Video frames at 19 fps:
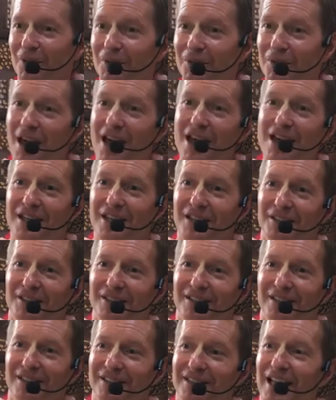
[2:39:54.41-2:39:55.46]
like
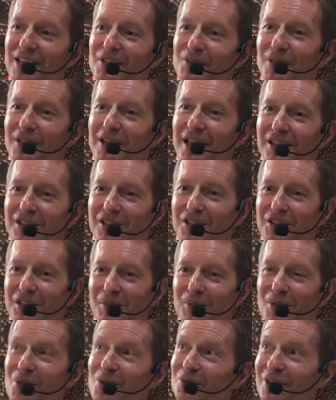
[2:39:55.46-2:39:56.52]
that relationship.
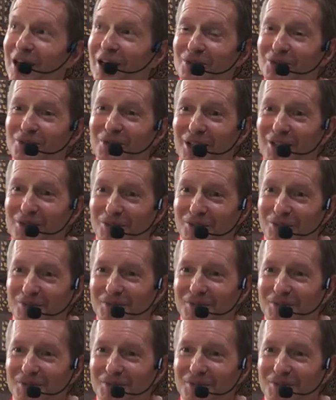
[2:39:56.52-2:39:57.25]
Oh, Dadu Dadu.